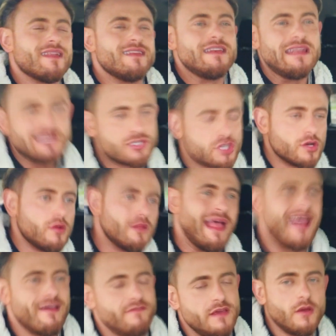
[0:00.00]
initial
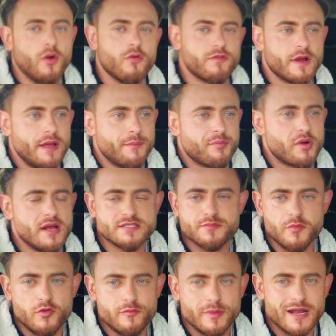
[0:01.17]
heavy overhead press
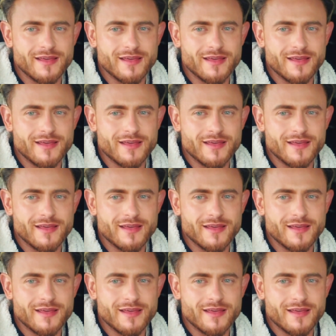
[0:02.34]
movement.